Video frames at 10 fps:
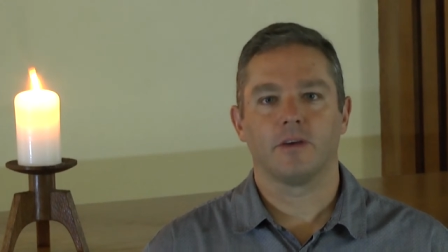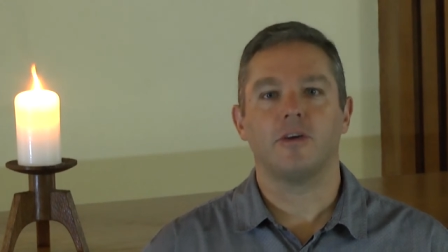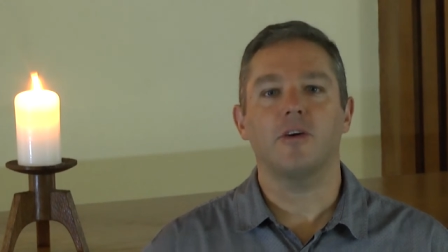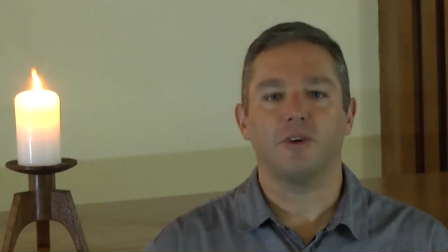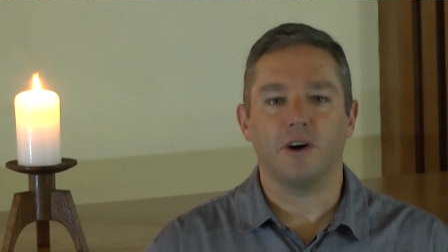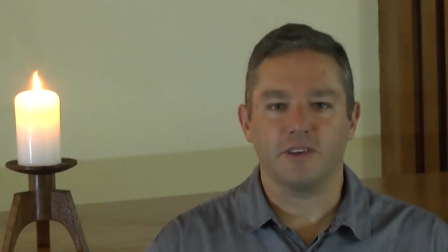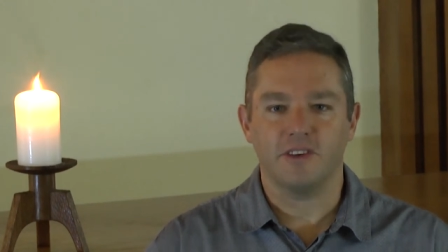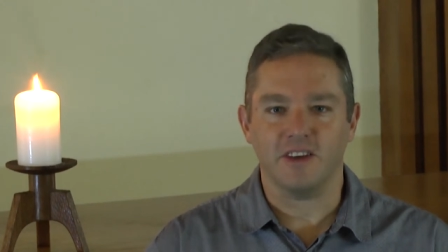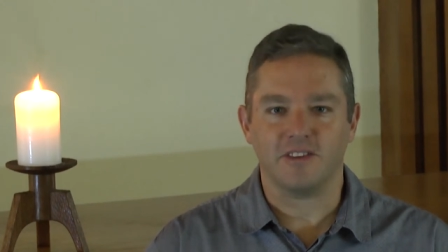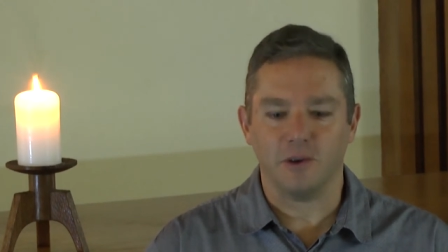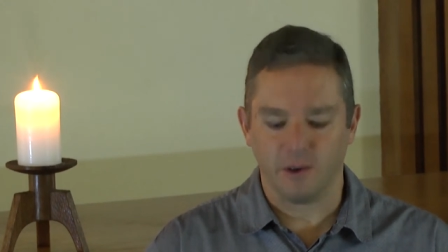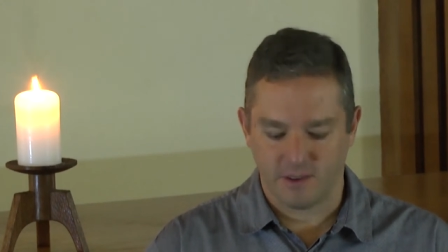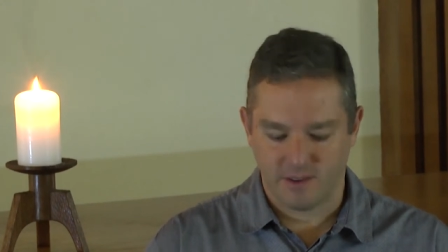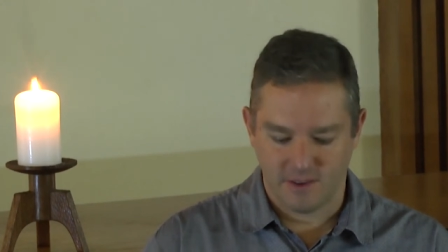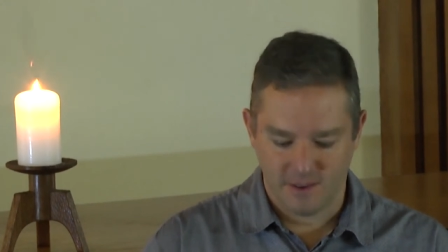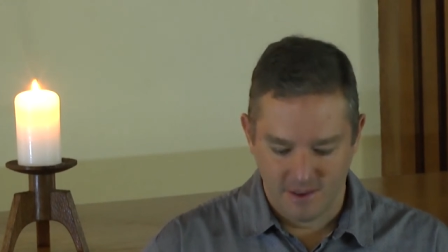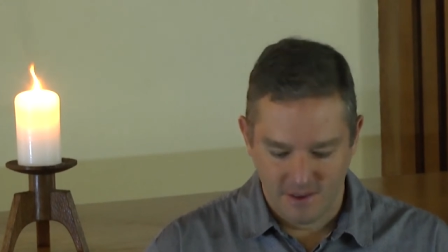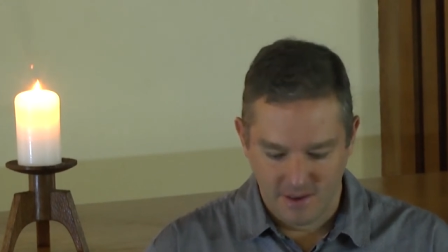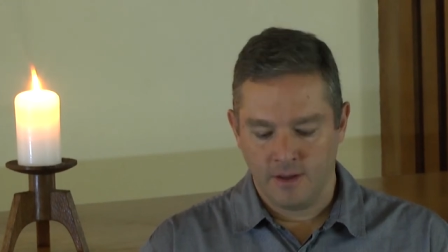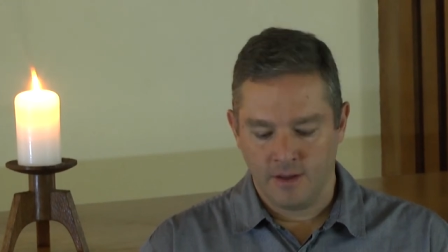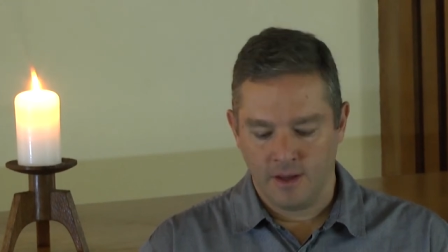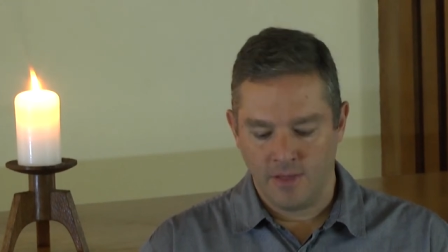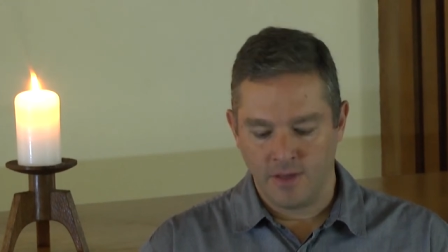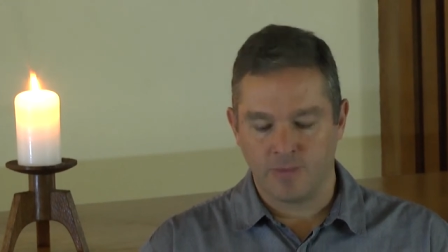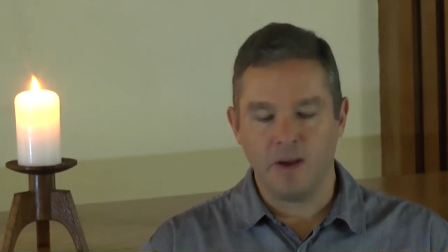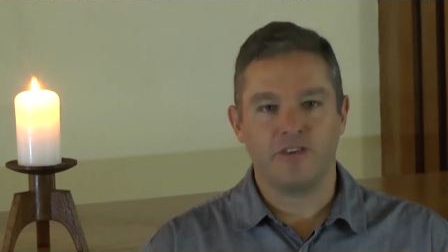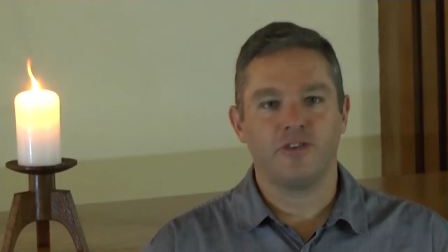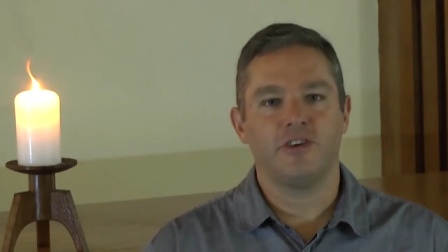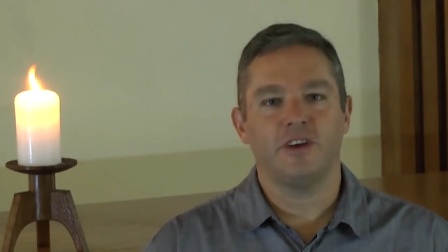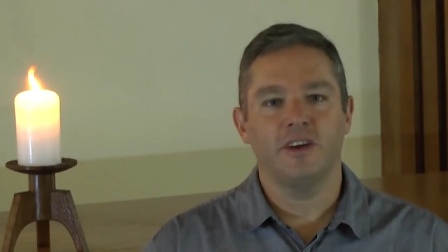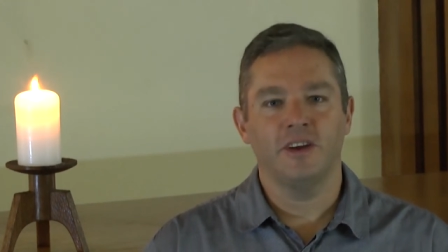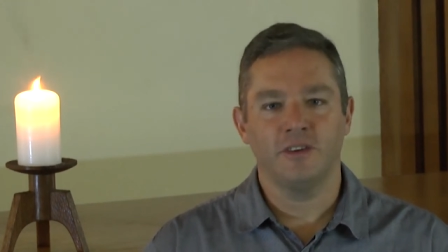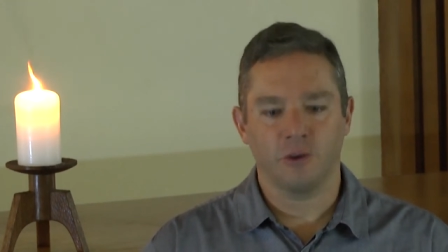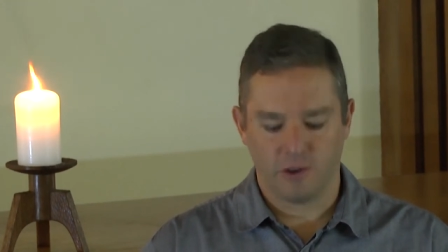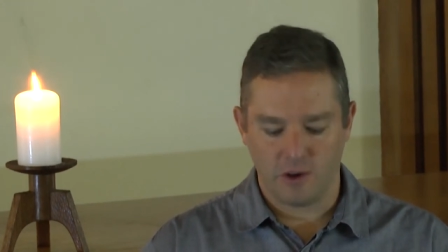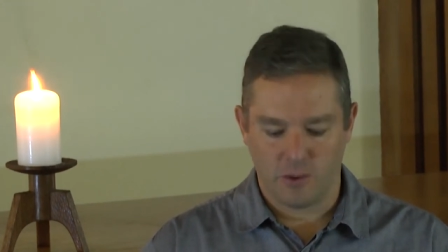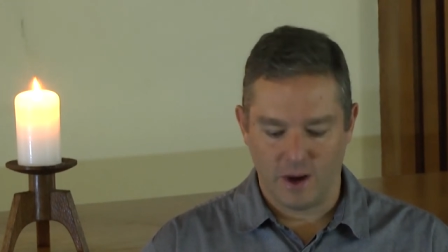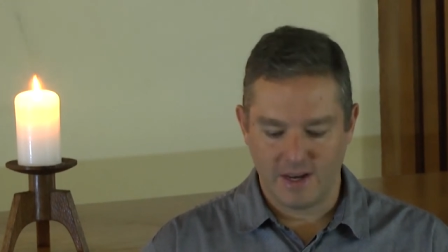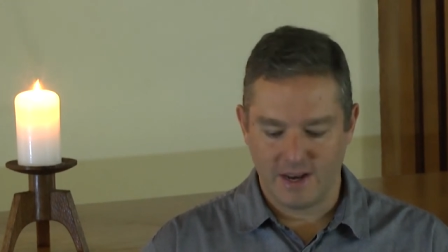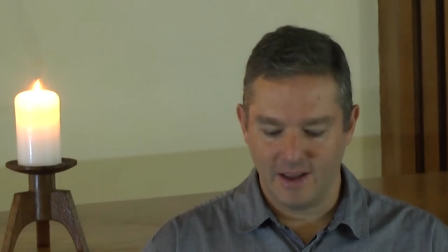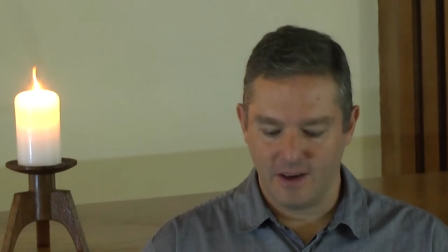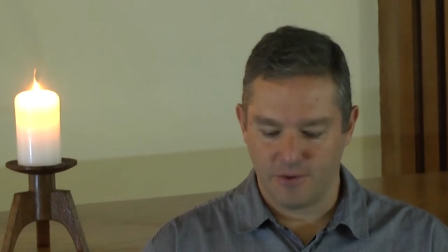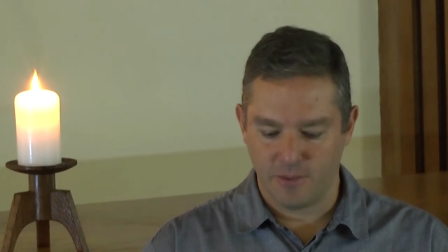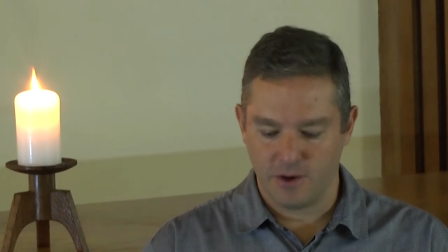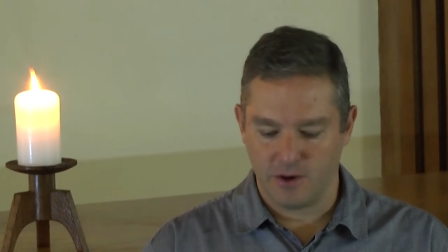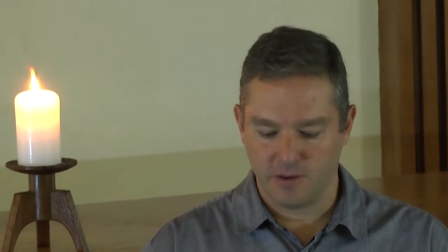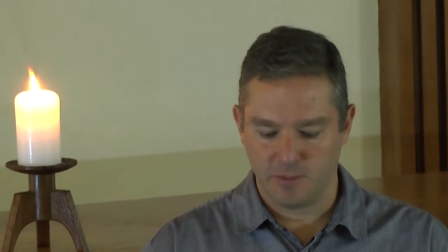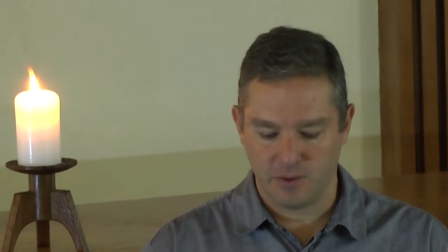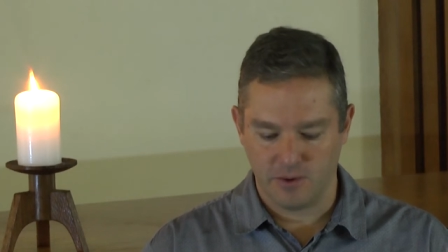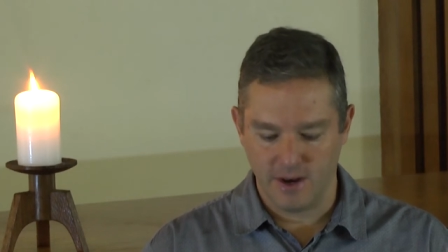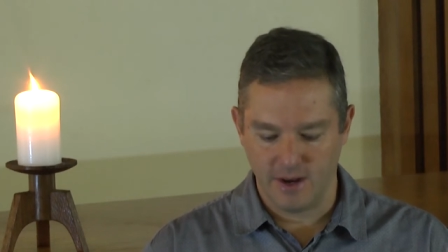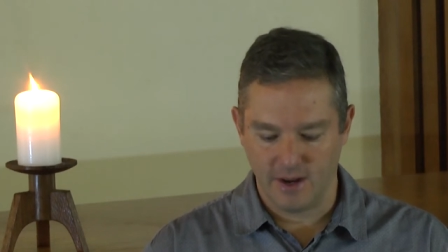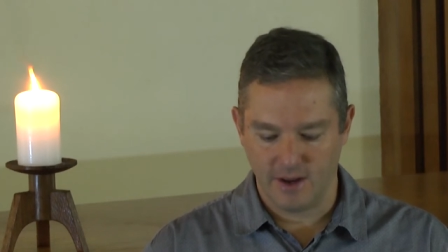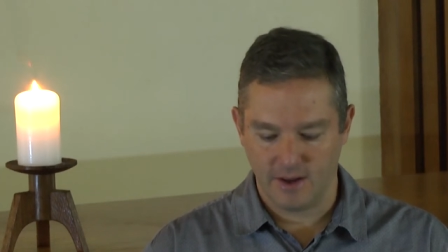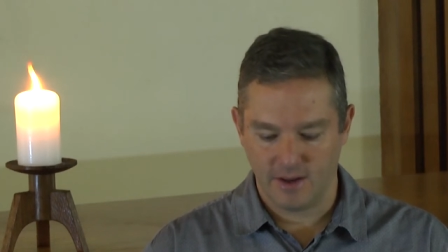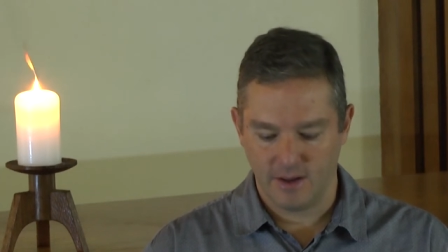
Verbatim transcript: So far, C.S. Lewis. And this much is also quite clear from the Gospel reading.